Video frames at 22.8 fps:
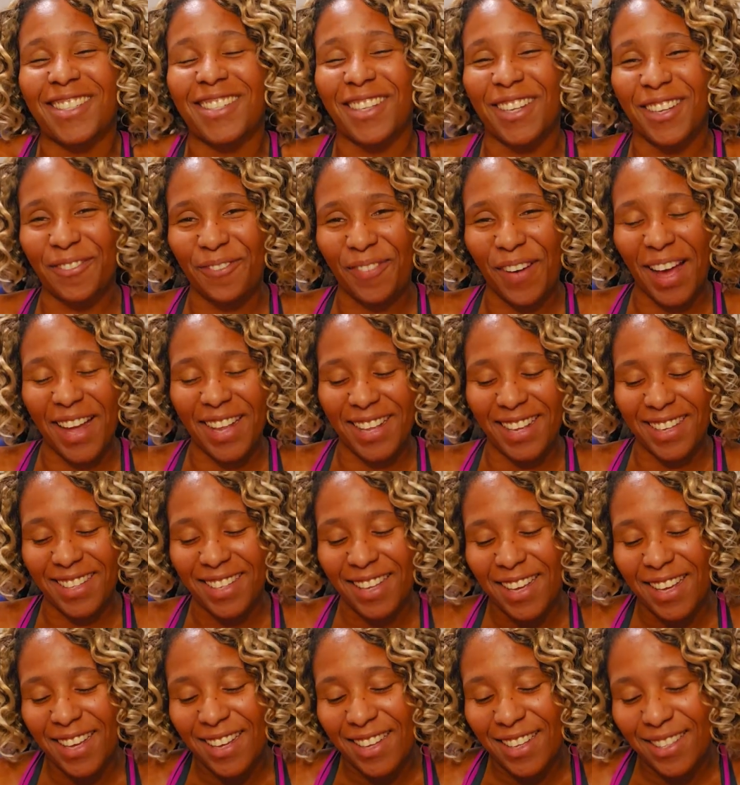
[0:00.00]
she invited,
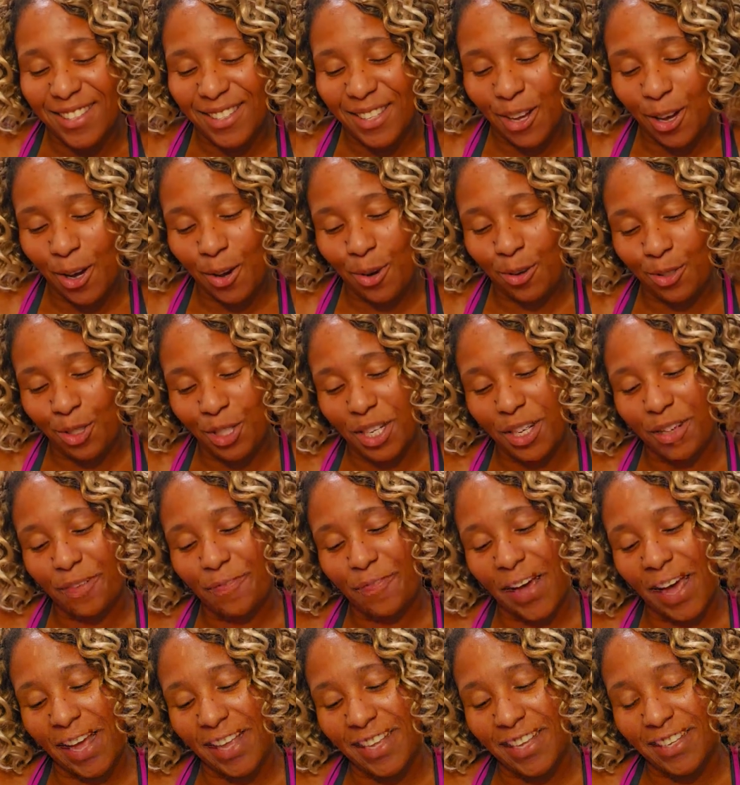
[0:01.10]
so she
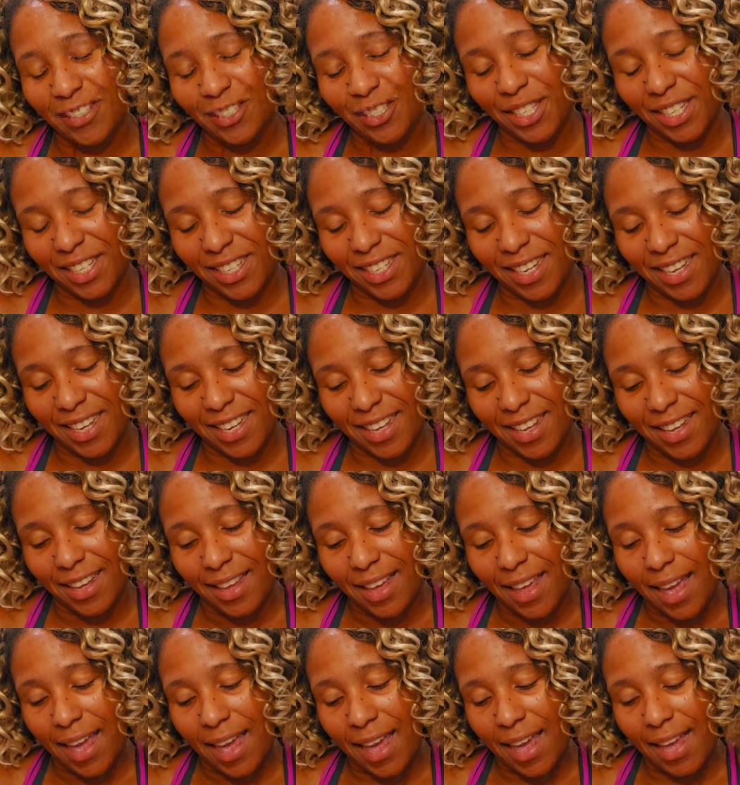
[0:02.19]
invited Gina
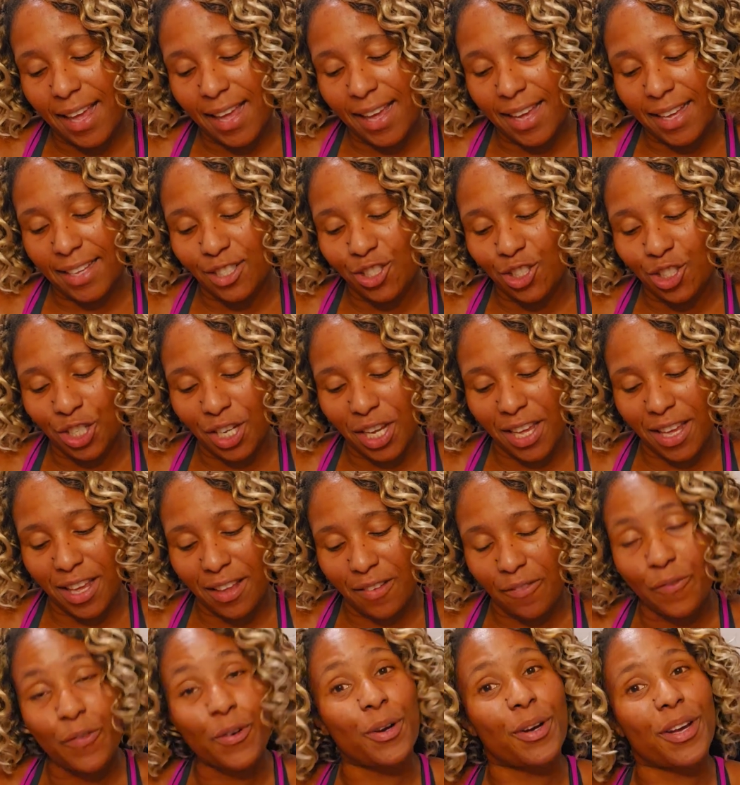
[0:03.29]
and Jen
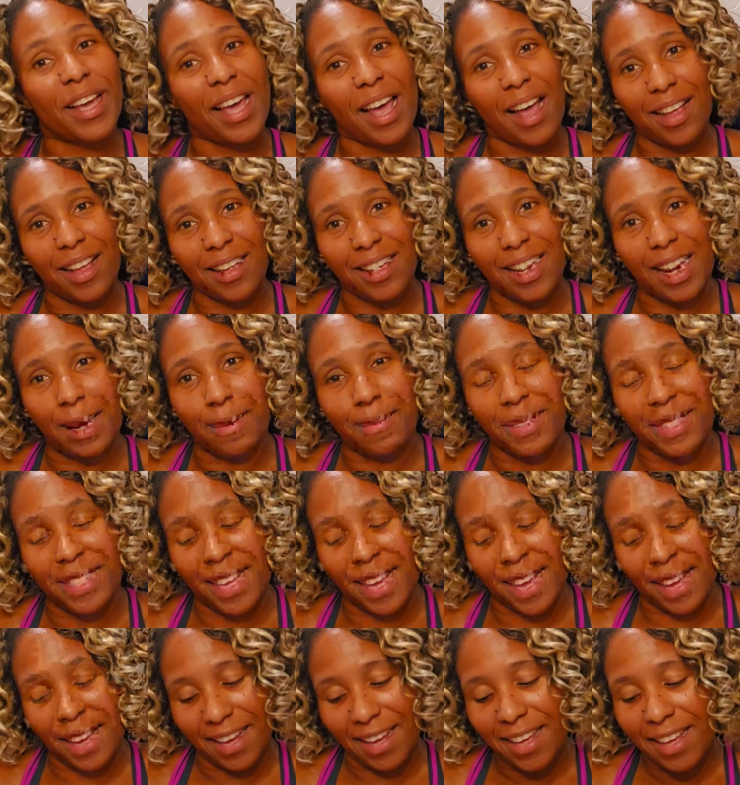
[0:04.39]
for Valentine's
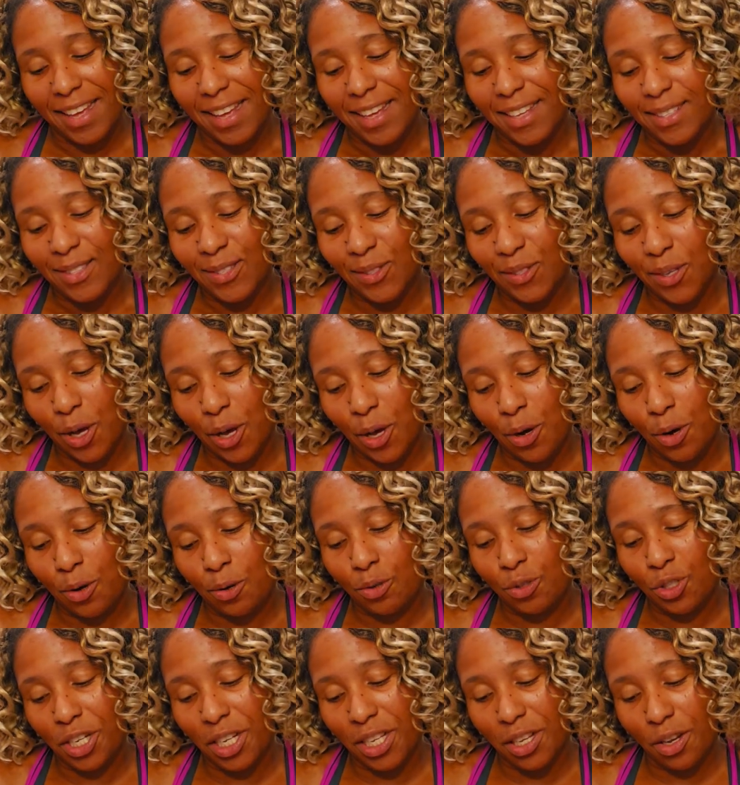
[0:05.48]
Day. So
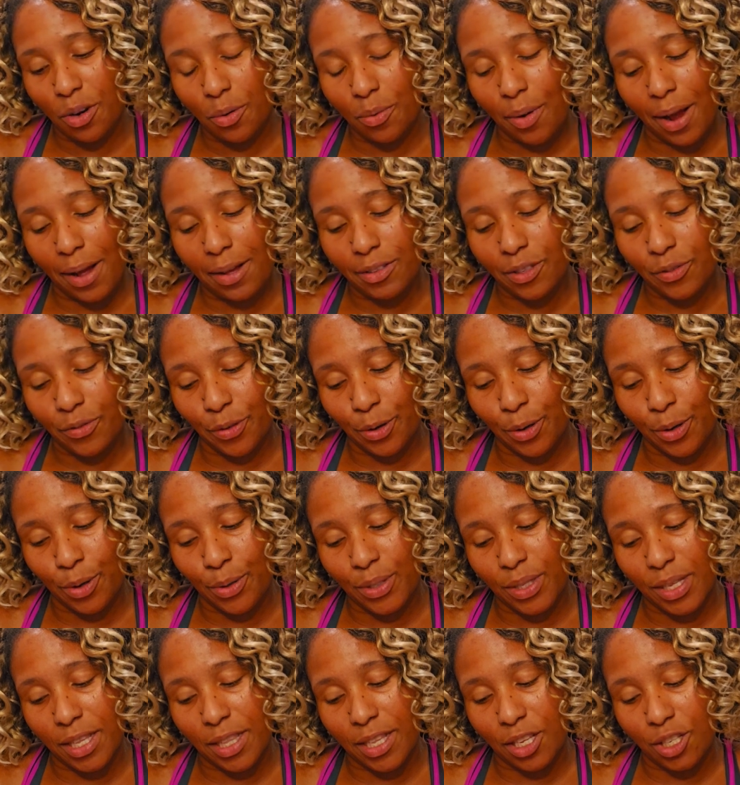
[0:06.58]
Gina arrives first
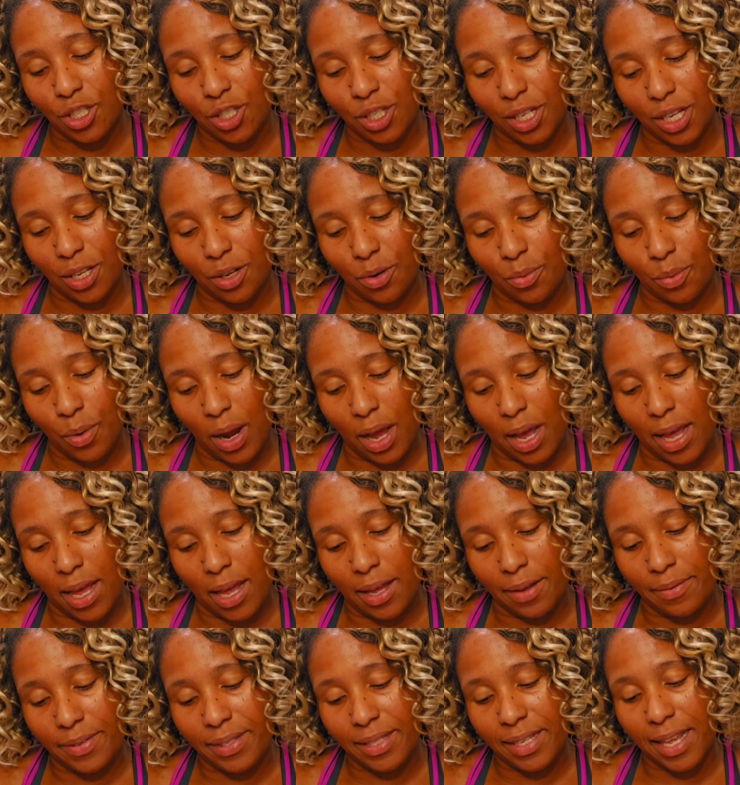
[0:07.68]
and then Jen
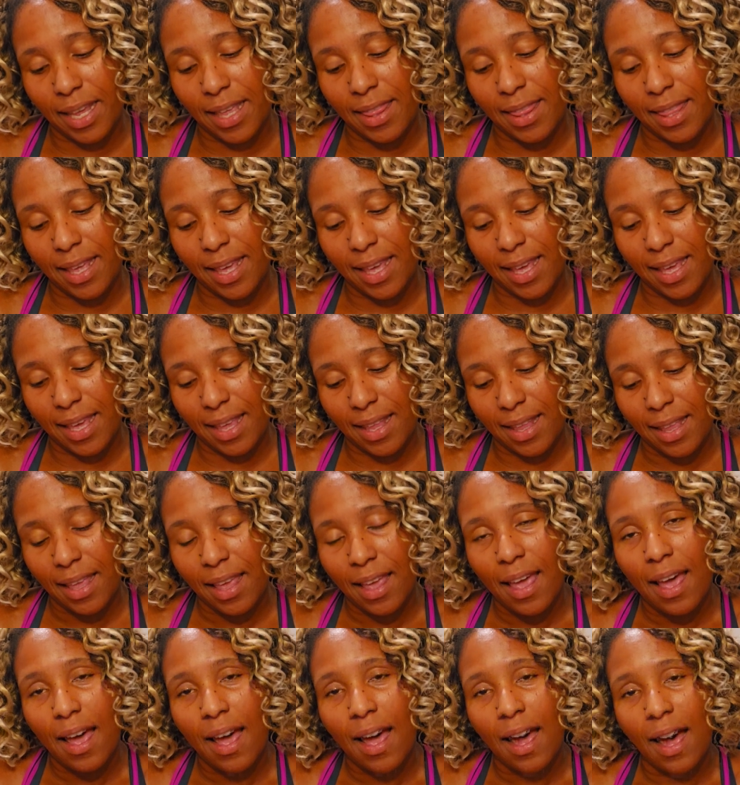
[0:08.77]
arrives. And then,
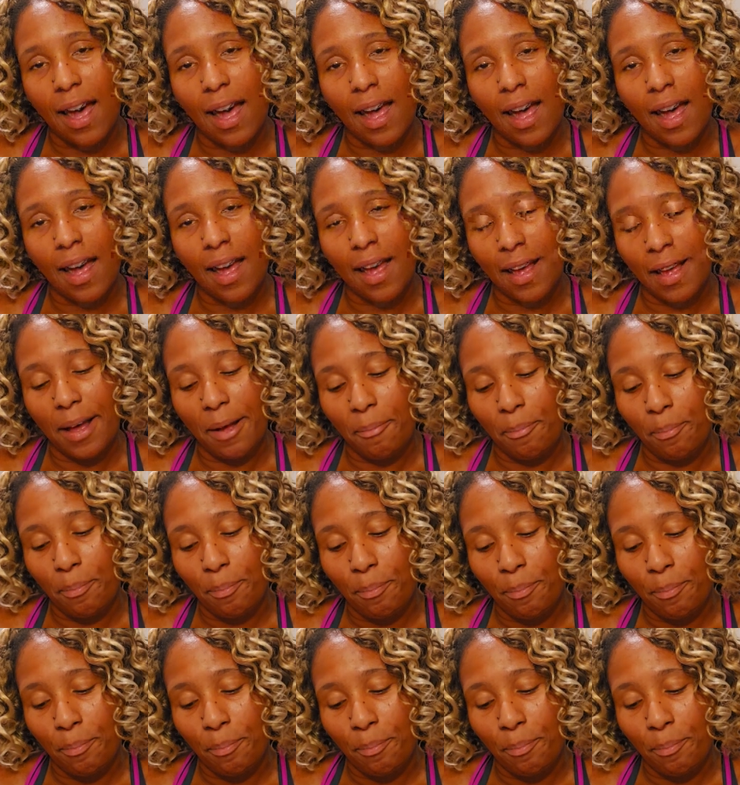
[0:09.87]
um,